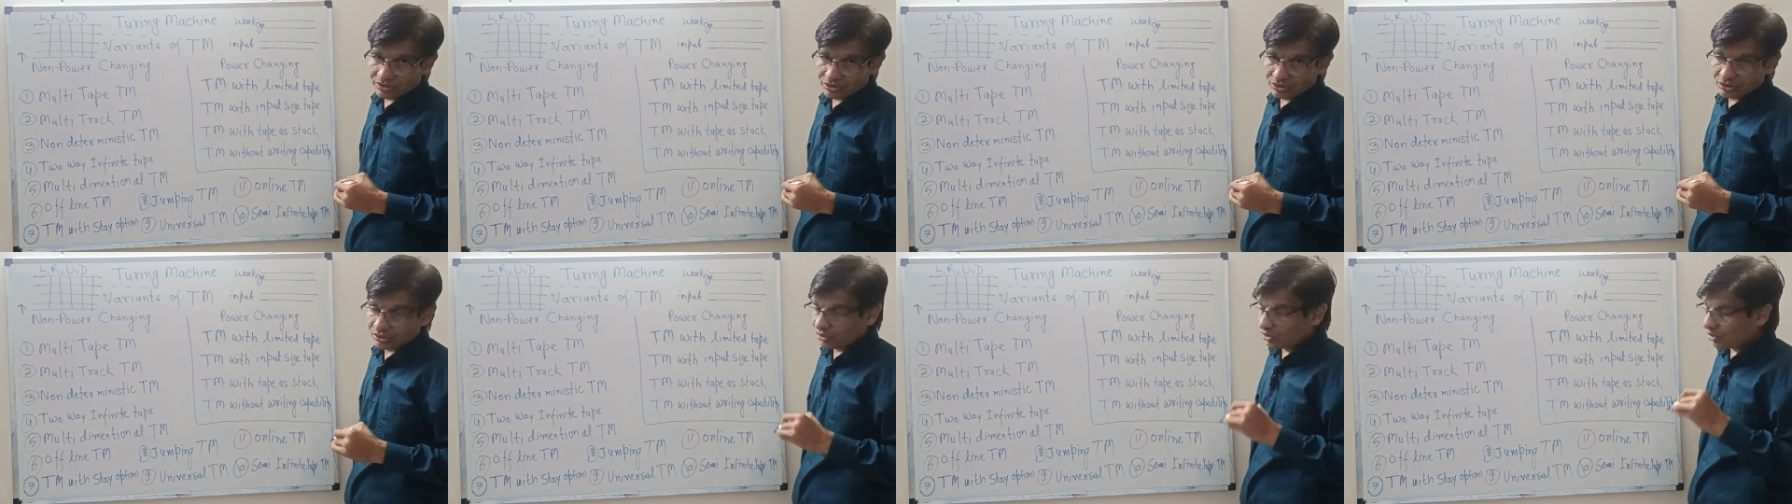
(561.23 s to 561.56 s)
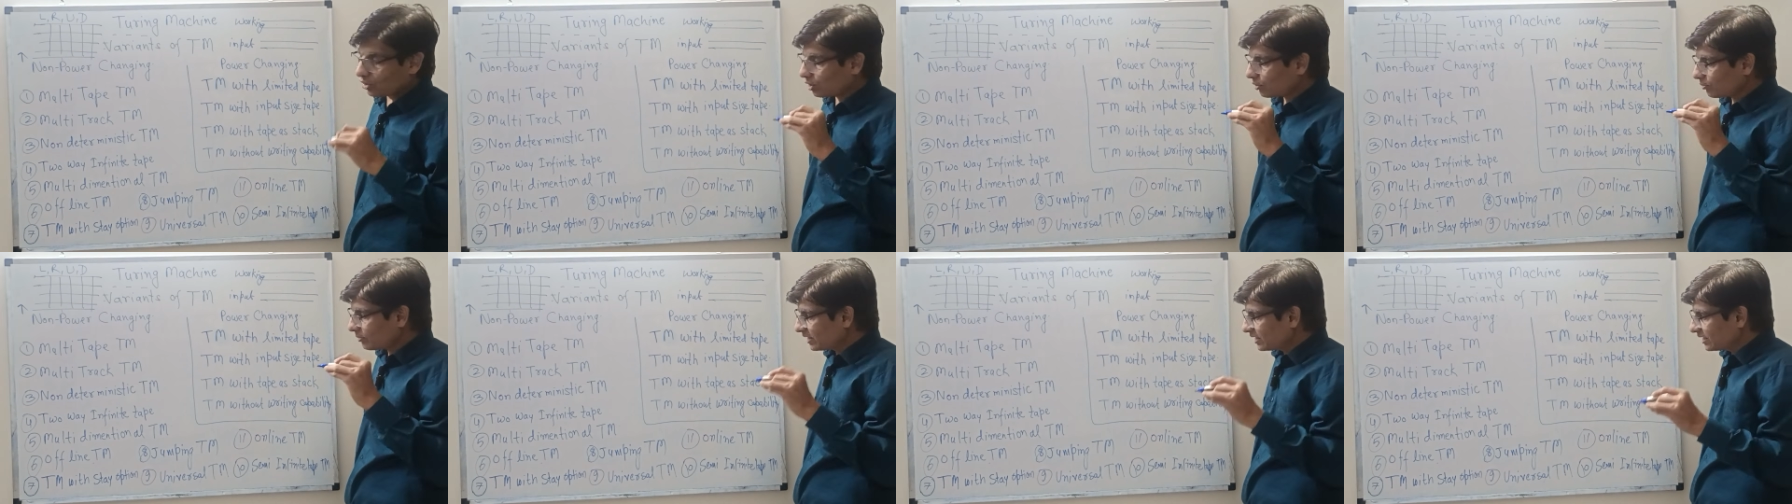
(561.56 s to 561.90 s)
So
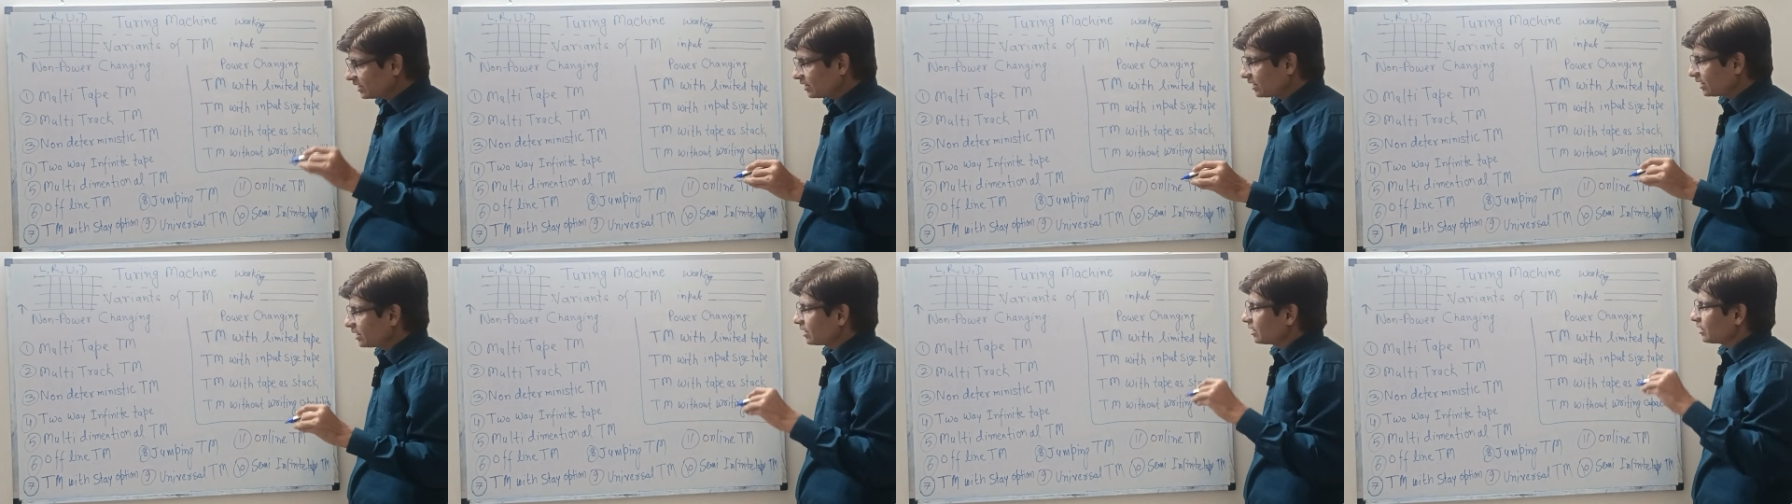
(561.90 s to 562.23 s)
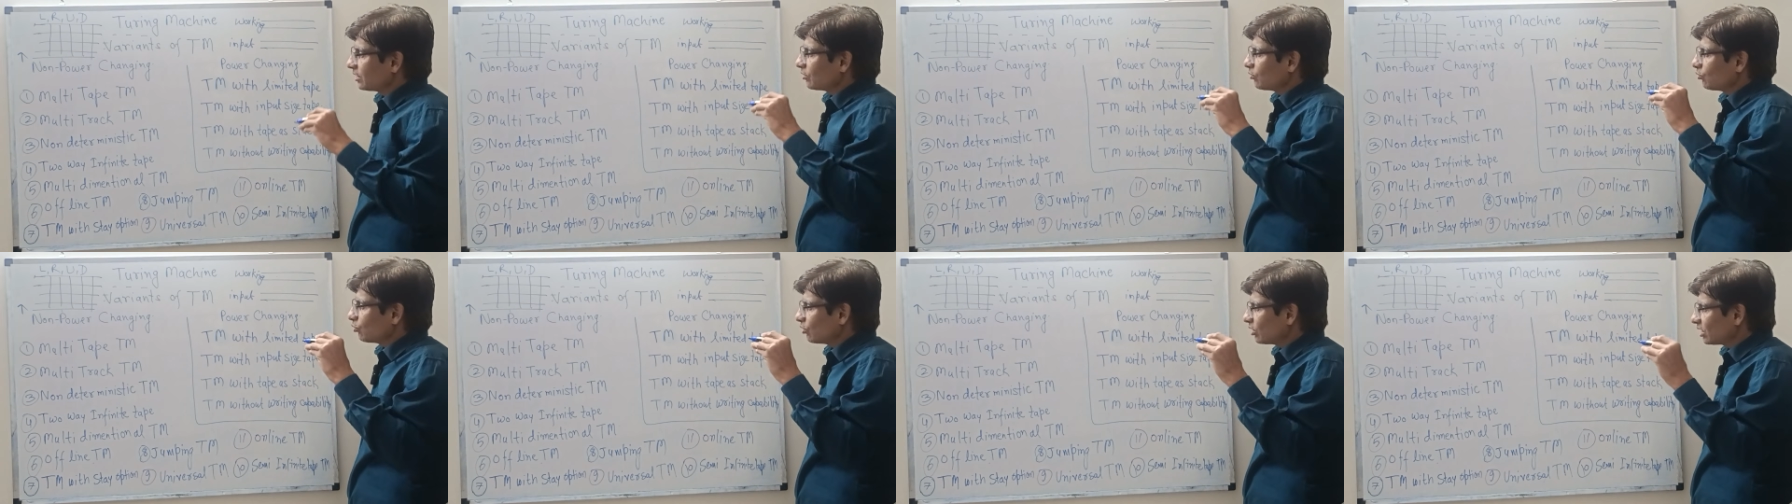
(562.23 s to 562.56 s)
normally
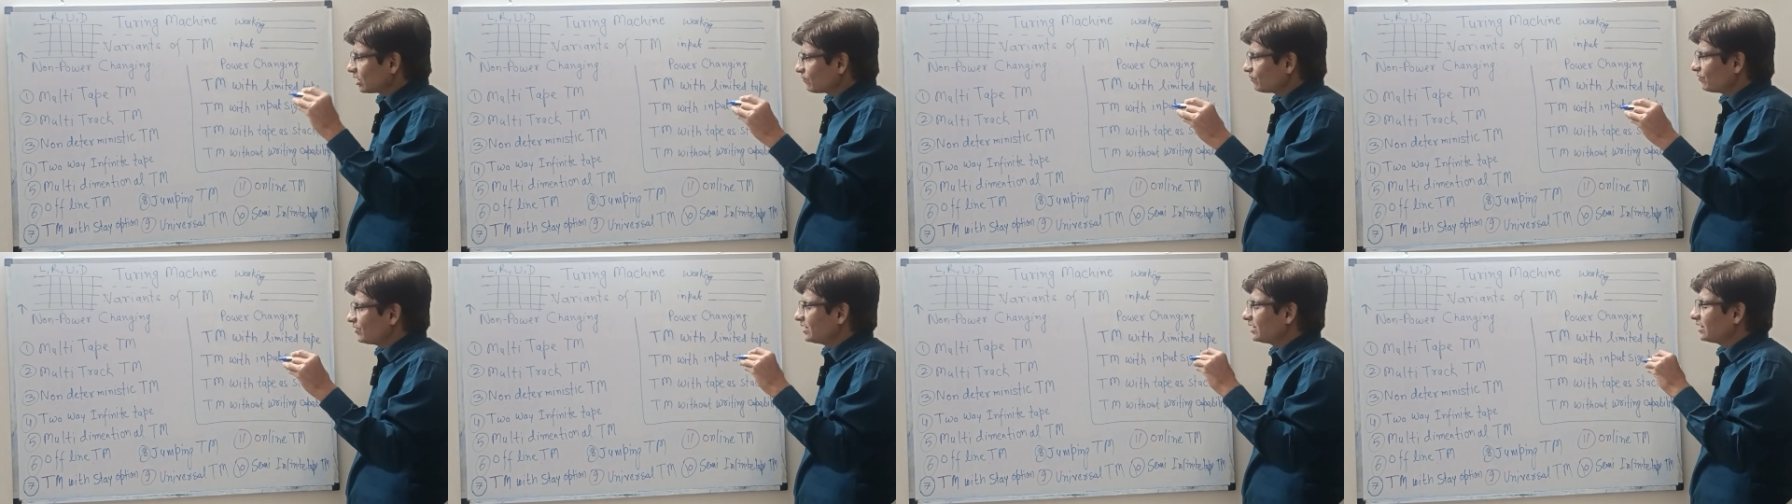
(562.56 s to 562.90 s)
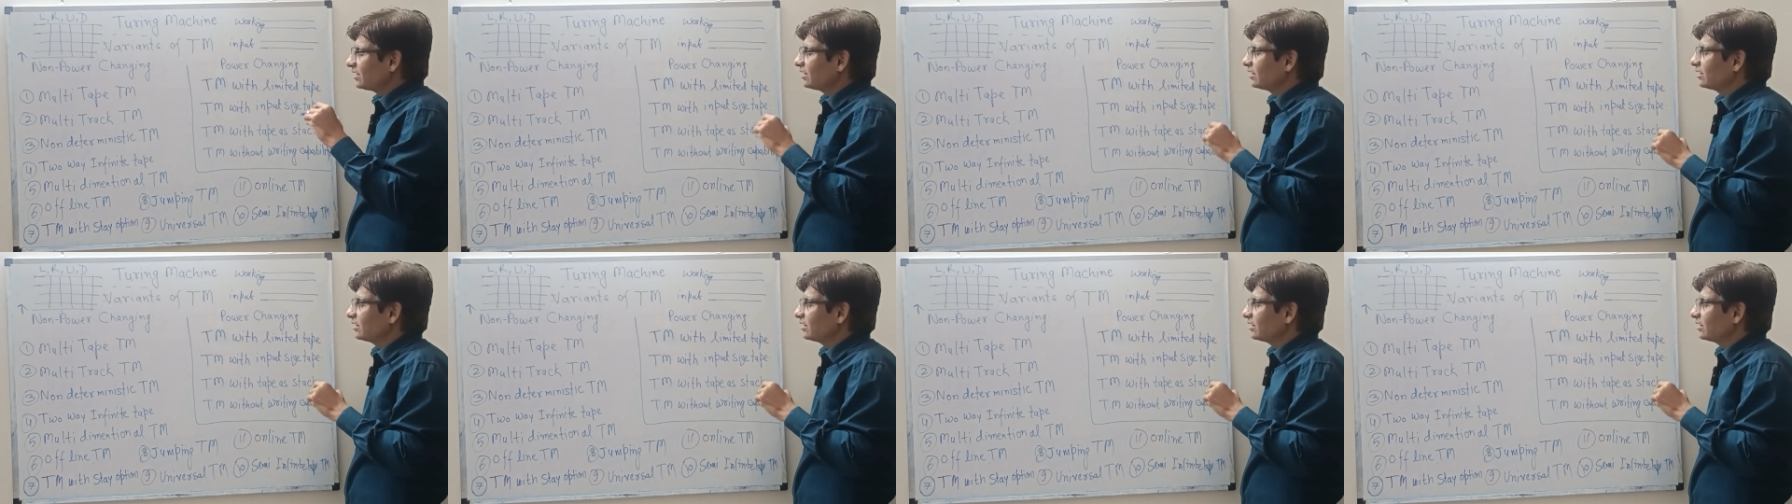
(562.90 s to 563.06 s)
what we